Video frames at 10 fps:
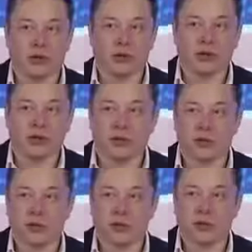new
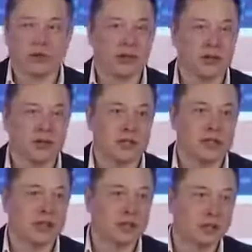substation in
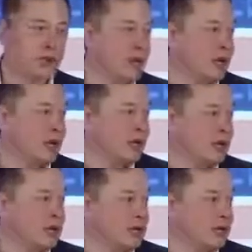some suburban
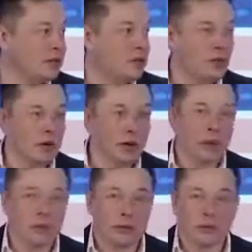neighborhood? It's
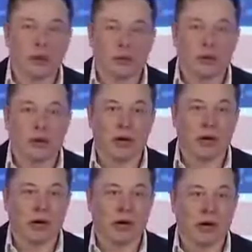a real pain
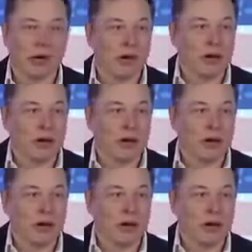in the neck.